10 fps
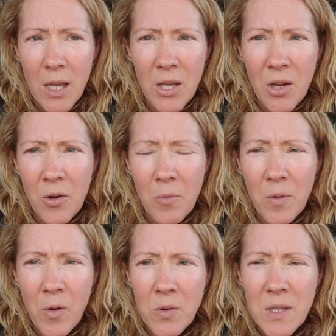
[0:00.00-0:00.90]
you know,
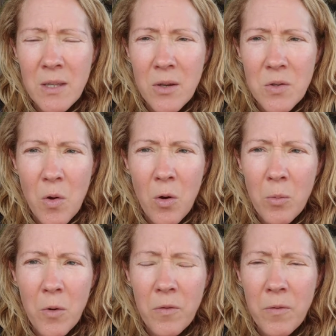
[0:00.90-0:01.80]
we've all seen those
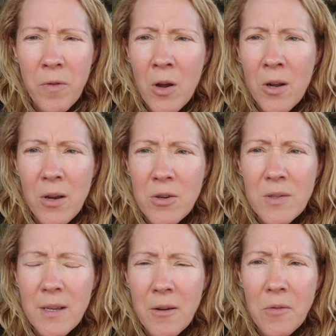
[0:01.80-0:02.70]
horrible
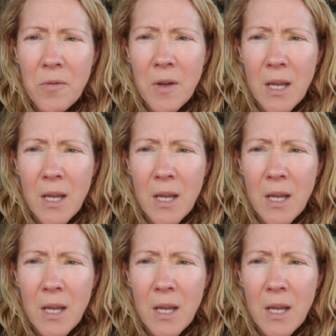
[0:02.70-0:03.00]
photos of